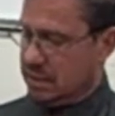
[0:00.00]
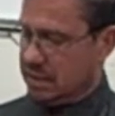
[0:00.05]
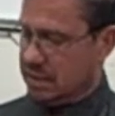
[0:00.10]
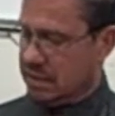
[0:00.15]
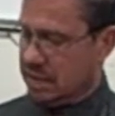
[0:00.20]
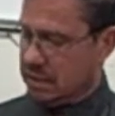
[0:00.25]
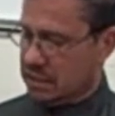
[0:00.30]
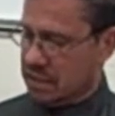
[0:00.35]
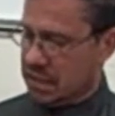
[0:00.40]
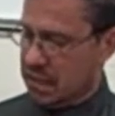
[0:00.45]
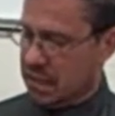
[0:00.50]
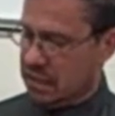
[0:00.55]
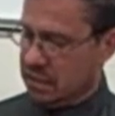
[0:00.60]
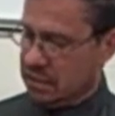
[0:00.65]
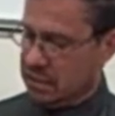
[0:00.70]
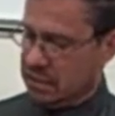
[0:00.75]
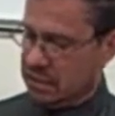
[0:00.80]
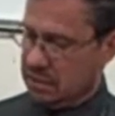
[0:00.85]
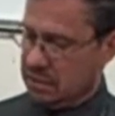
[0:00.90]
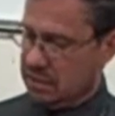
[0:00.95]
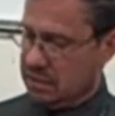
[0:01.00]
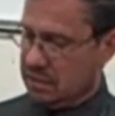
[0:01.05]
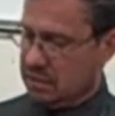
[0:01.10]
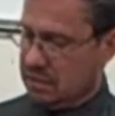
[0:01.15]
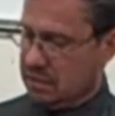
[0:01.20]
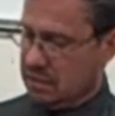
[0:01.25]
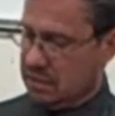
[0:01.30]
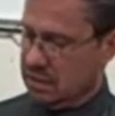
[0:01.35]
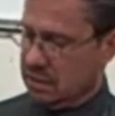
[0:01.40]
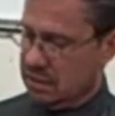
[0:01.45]
that
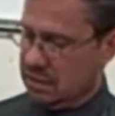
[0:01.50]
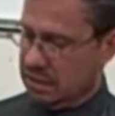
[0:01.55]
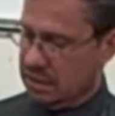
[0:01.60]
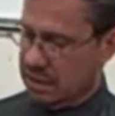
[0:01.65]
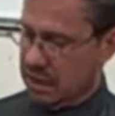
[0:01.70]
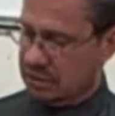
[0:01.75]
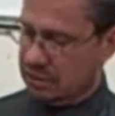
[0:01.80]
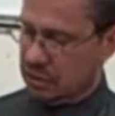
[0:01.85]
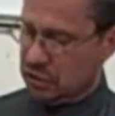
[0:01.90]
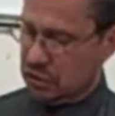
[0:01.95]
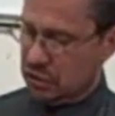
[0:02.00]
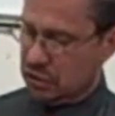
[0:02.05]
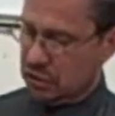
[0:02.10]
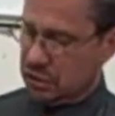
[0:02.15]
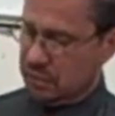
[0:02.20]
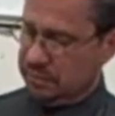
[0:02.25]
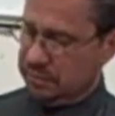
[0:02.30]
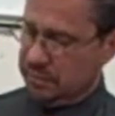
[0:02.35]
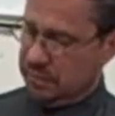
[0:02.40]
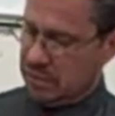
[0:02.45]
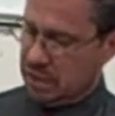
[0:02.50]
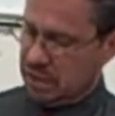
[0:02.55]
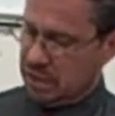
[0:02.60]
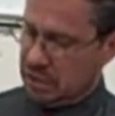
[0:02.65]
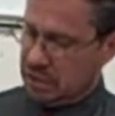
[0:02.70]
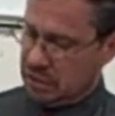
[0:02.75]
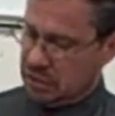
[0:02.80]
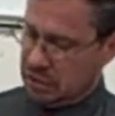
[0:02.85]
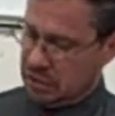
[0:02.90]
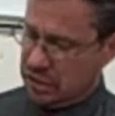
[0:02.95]
you have to circle.
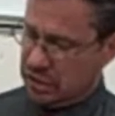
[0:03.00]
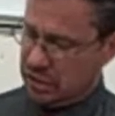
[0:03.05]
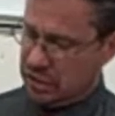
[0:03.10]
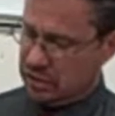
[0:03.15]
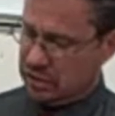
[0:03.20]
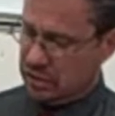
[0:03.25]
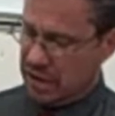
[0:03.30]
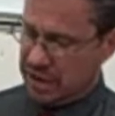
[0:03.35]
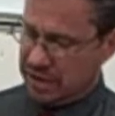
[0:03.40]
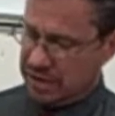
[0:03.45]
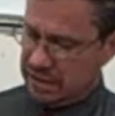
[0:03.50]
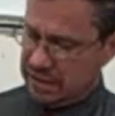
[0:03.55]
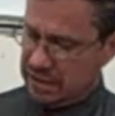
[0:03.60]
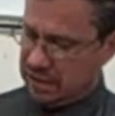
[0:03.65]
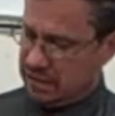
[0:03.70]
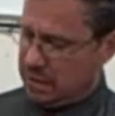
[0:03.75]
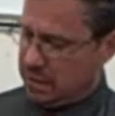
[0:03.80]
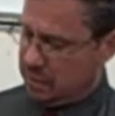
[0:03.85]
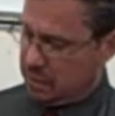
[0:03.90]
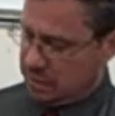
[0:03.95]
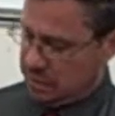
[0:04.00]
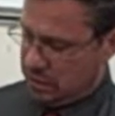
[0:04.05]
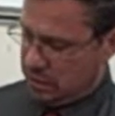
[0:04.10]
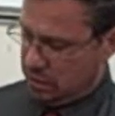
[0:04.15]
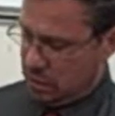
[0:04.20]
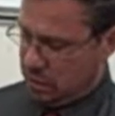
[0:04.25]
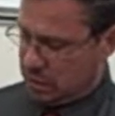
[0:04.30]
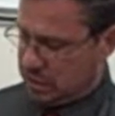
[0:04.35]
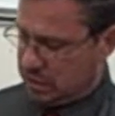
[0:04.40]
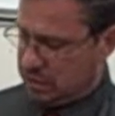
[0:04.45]
So you can cross out those numbers in
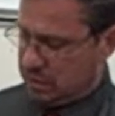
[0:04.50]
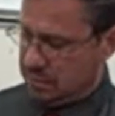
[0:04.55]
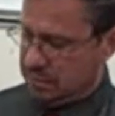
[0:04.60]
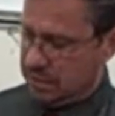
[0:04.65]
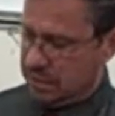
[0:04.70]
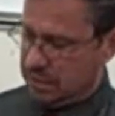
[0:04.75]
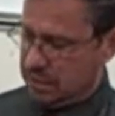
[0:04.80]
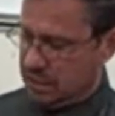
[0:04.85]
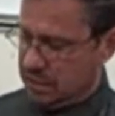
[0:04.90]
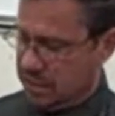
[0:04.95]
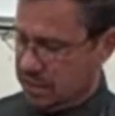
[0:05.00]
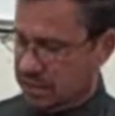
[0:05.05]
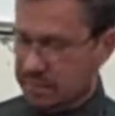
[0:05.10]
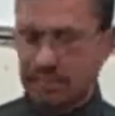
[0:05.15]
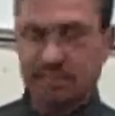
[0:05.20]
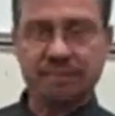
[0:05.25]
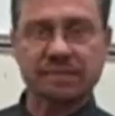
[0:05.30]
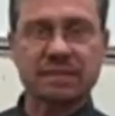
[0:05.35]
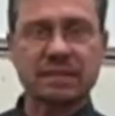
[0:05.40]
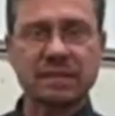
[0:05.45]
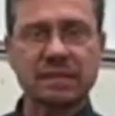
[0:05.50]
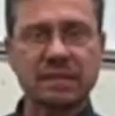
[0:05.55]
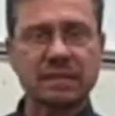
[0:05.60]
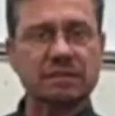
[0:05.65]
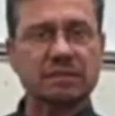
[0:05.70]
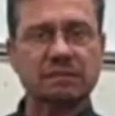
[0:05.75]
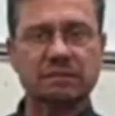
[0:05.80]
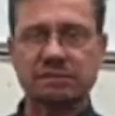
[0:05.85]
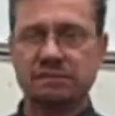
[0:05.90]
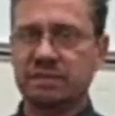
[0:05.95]
the row just to make sure they
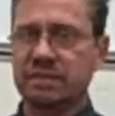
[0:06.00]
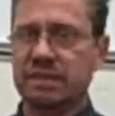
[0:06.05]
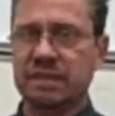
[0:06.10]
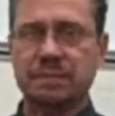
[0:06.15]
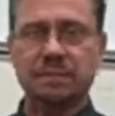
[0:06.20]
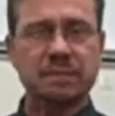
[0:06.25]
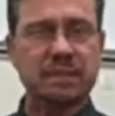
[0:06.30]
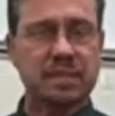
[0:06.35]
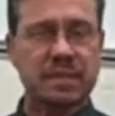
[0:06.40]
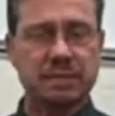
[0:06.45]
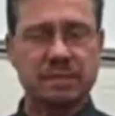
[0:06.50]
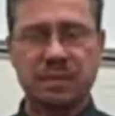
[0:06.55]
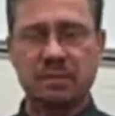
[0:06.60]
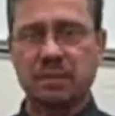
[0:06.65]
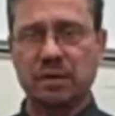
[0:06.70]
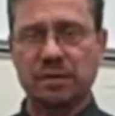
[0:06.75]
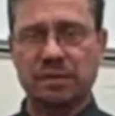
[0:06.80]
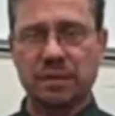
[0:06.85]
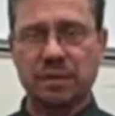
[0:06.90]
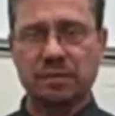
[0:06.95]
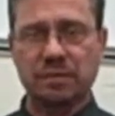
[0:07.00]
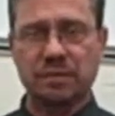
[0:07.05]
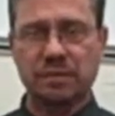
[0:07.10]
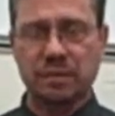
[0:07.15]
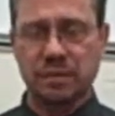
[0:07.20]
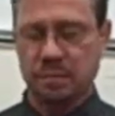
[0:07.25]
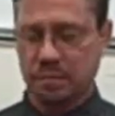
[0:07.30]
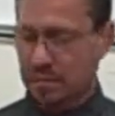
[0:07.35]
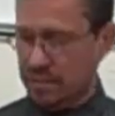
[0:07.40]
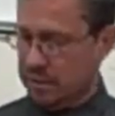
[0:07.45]
keep up with
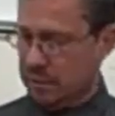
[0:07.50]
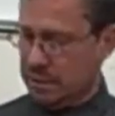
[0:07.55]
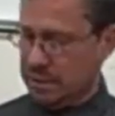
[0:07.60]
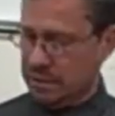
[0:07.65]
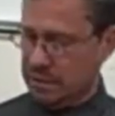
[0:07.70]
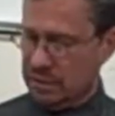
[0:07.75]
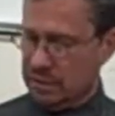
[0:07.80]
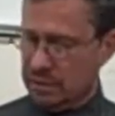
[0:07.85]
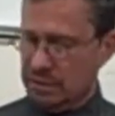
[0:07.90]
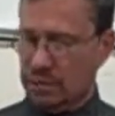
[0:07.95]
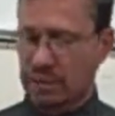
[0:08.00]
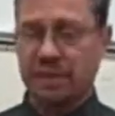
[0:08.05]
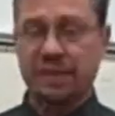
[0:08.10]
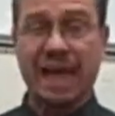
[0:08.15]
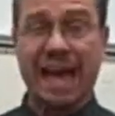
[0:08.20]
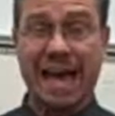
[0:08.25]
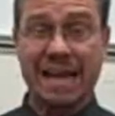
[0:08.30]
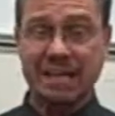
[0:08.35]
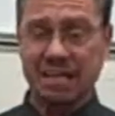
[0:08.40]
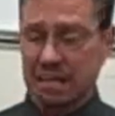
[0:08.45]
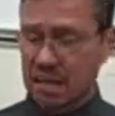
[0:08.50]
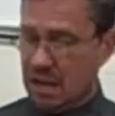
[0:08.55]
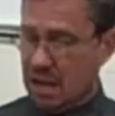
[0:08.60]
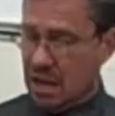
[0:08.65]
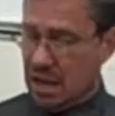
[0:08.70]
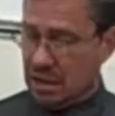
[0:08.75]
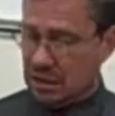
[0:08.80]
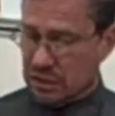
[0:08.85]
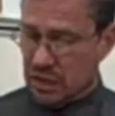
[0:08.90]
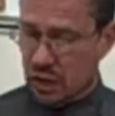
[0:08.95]
that.
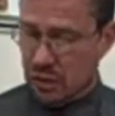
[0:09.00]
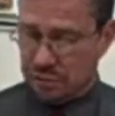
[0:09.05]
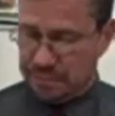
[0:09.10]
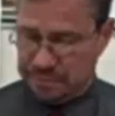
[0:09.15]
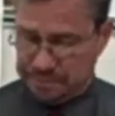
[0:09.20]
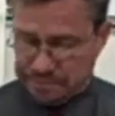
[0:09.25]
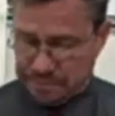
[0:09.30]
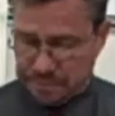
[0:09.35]
So